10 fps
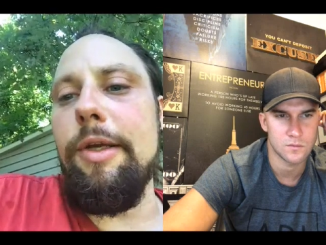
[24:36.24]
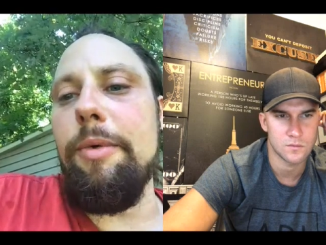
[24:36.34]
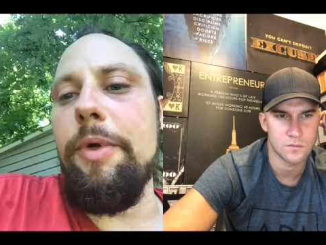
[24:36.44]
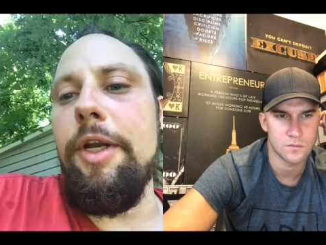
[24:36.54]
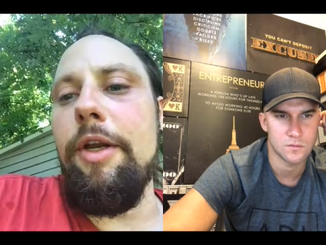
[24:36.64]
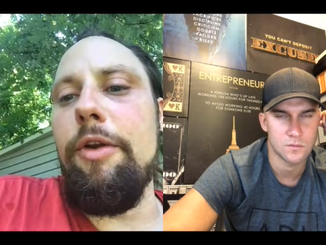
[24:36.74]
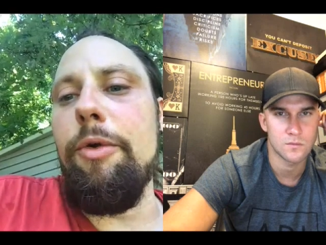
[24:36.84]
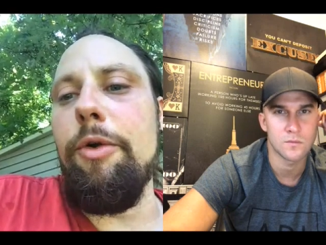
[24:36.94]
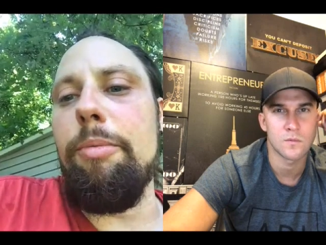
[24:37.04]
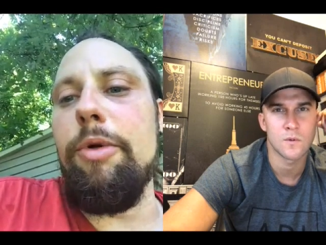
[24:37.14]
Speaker 1: that we need to do
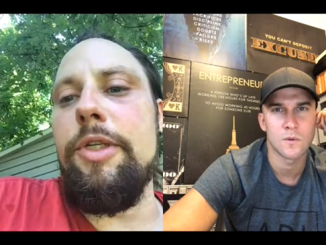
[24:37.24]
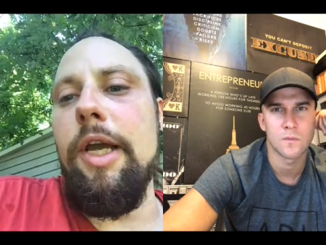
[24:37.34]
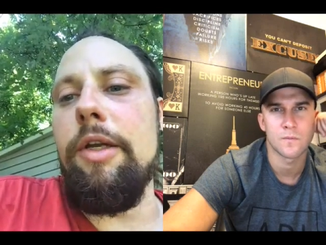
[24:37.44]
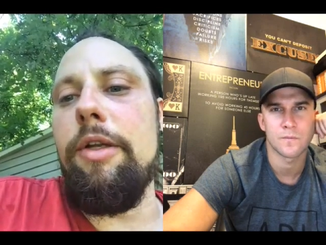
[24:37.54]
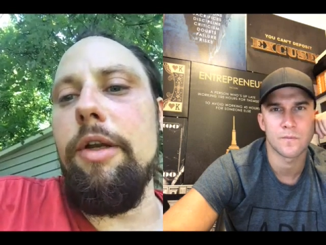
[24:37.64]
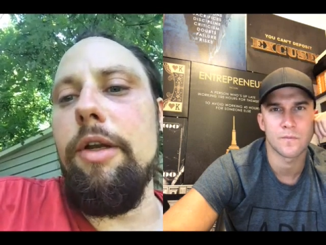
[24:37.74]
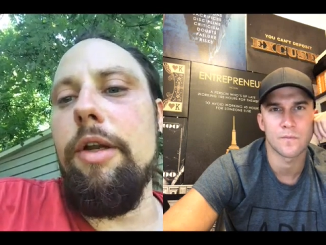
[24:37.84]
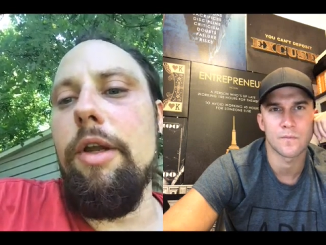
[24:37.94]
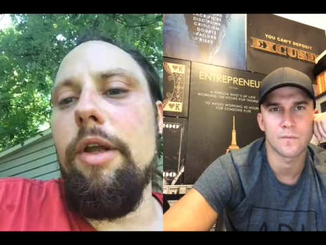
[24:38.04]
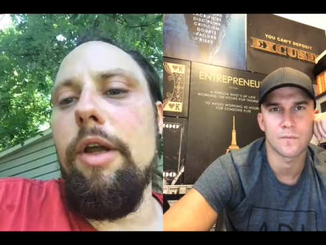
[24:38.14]
to protect it
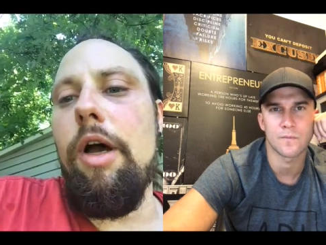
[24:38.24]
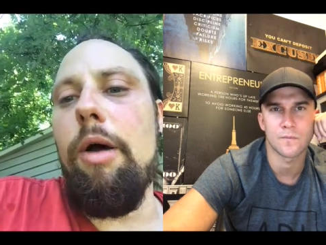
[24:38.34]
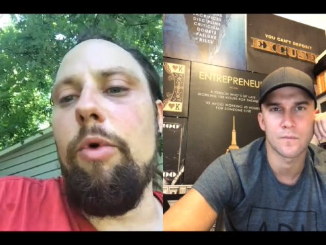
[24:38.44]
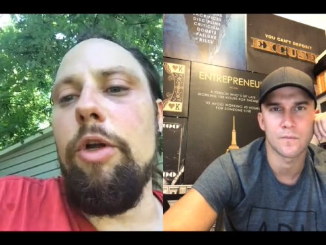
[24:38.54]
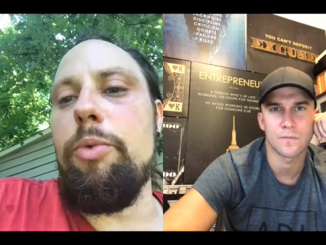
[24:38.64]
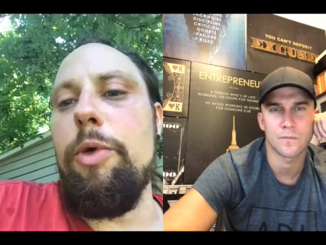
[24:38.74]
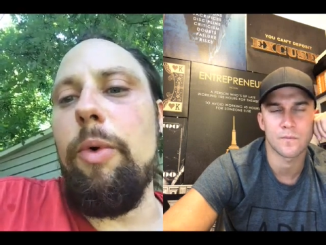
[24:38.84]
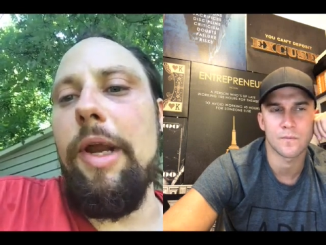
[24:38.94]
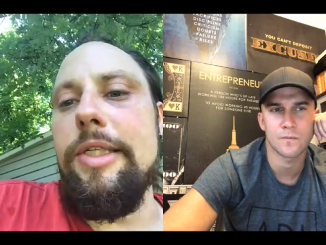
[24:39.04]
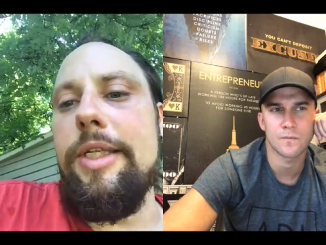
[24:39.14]
once we
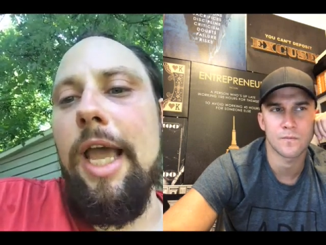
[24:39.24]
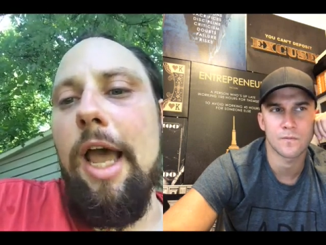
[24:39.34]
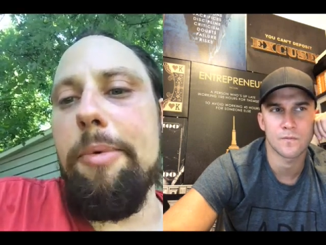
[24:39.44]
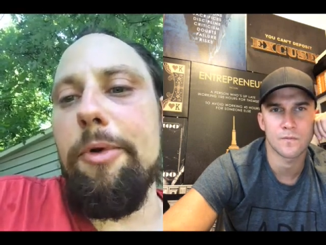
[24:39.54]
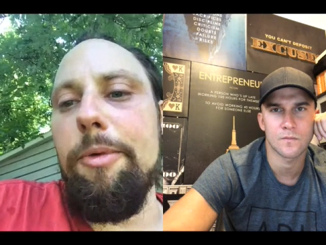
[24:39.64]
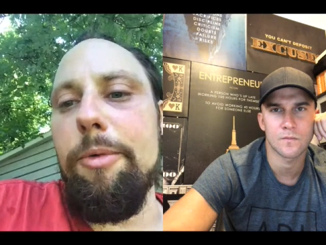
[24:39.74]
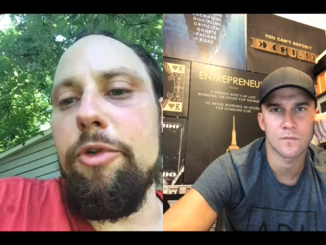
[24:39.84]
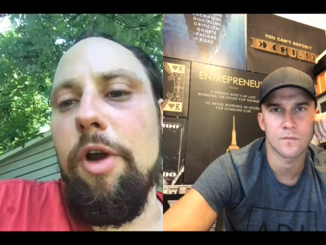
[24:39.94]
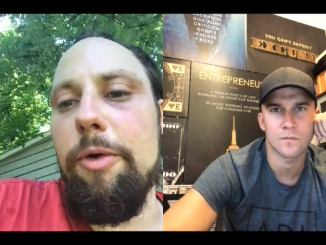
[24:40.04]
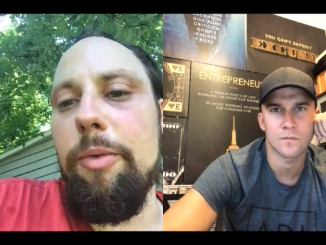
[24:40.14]
raise the capital that we're
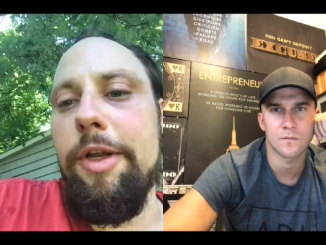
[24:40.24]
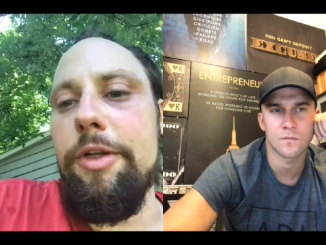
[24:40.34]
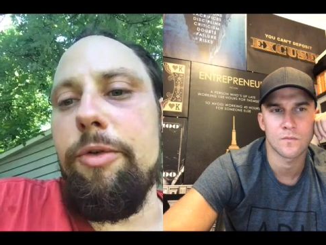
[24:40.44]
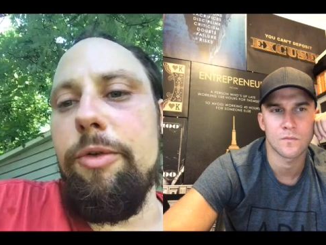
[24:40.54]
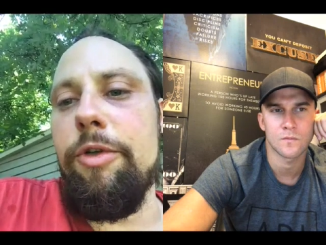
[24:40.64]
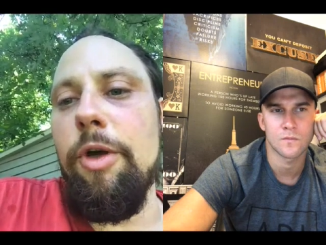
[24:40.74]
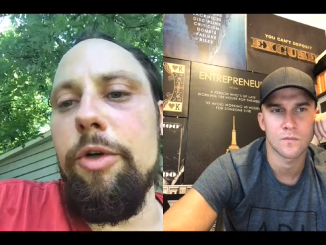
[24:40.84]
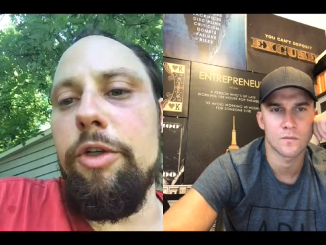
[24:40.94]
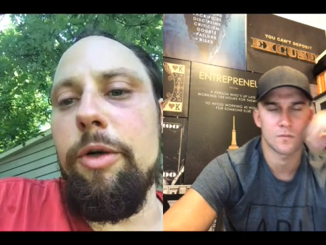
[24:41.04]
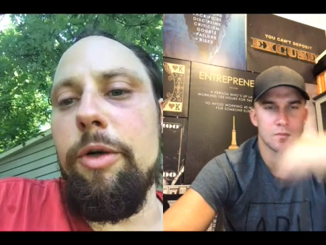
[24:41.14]
trying to raise through the token
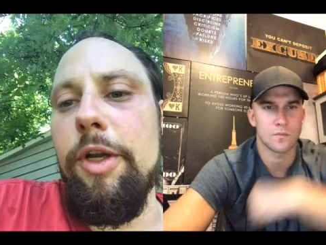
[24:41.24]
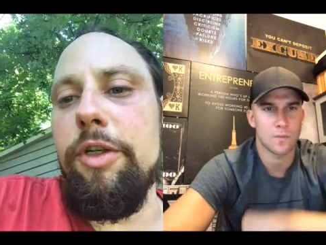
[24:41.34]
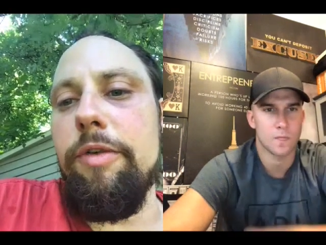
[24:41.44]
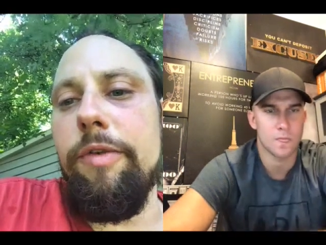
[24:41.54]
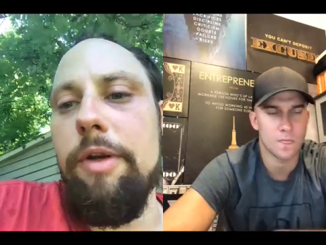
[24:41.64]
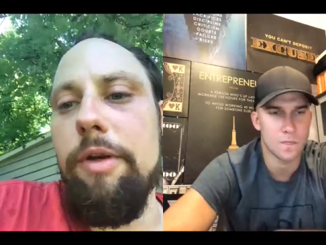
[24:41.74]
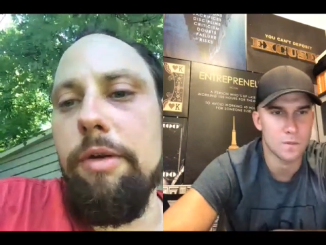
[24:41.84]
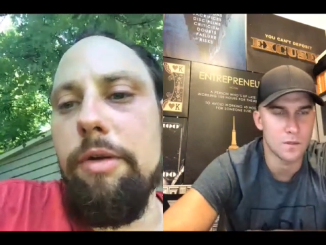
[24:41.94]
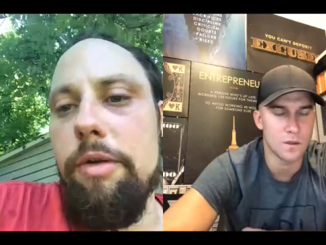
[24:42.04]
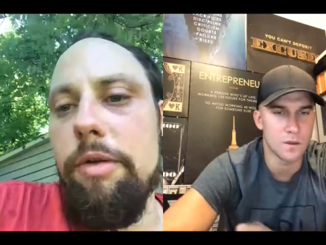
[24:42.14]
generation event.
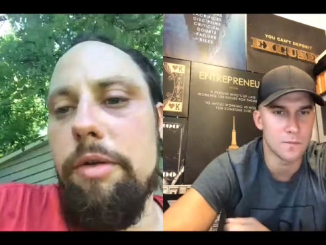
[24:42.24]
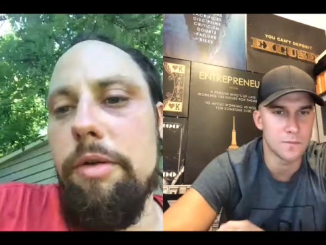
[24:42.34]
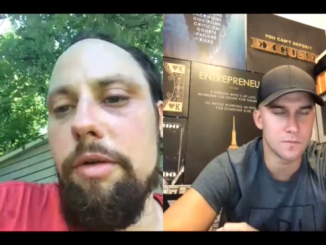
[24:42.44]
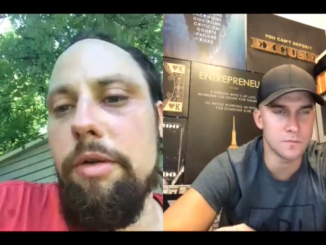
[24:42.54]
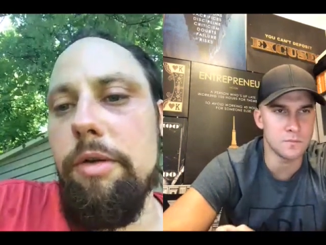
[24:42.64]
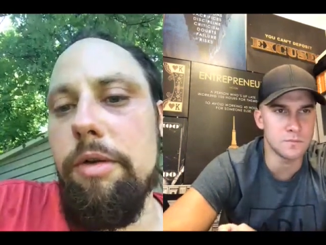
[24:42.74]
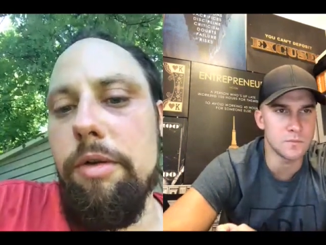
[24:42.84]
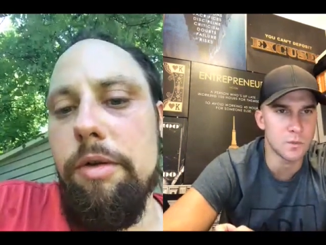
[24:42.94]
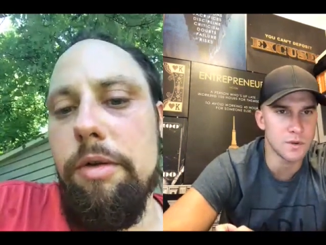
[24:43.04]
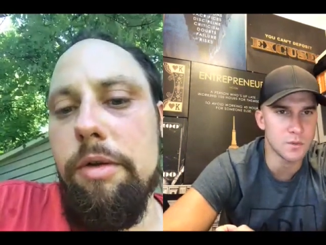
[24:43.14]
Speaker 2: Yeah.
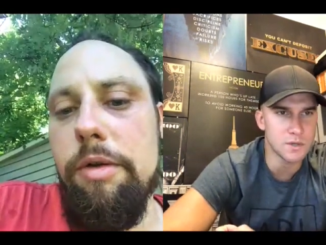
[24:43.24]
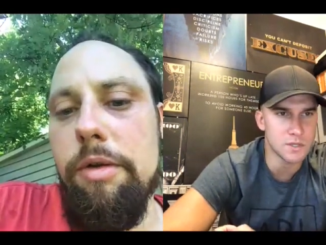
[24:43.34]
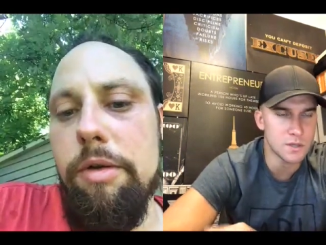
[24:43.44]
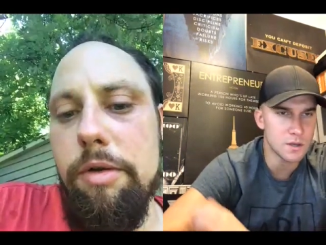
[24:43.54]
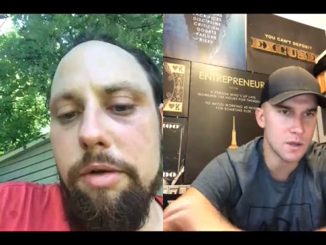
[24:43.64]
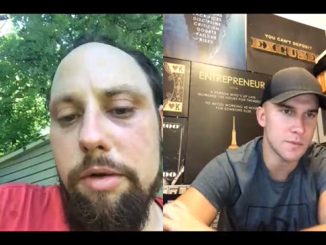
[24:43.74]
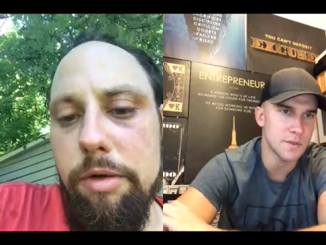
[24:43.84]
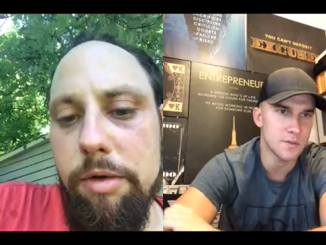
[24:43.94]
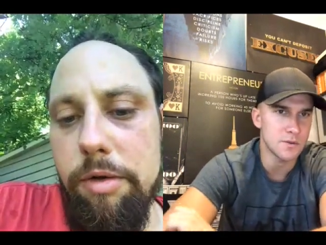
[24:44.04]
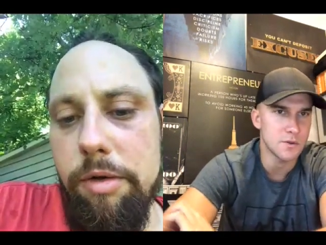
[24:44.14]
What is the, I mean,
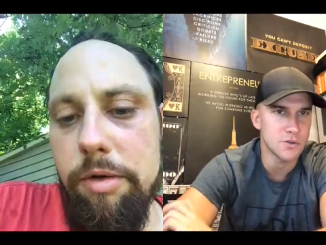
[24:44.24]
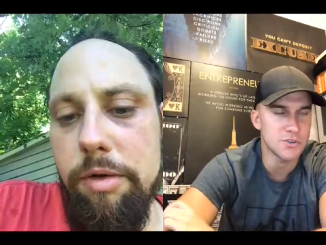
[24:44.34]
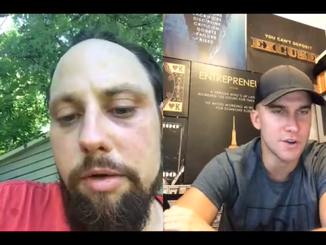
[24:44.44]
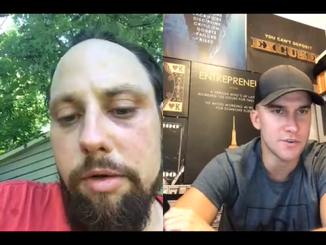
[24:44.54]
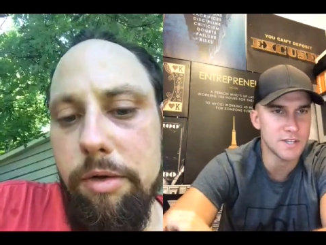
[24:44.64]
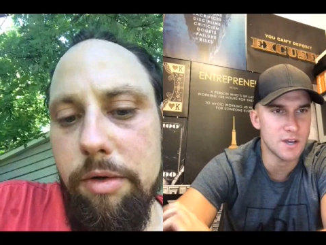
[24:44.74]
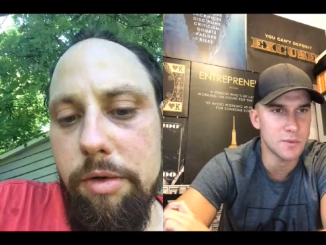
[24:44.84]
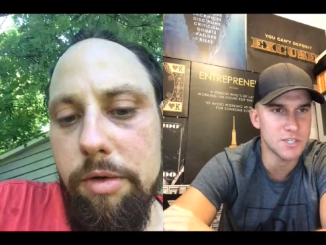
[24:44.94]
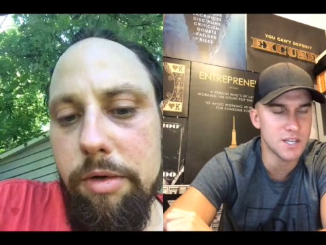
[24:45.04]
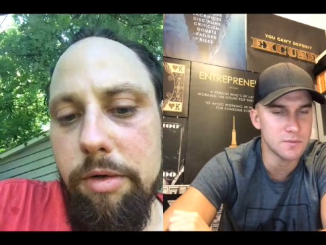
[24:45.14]
you're trying to raise how
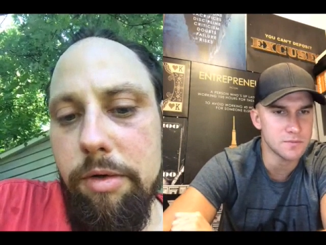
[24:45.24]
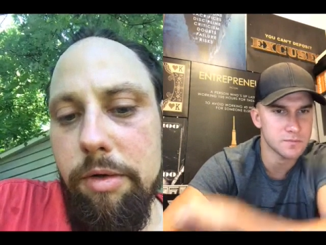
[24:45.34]
much again?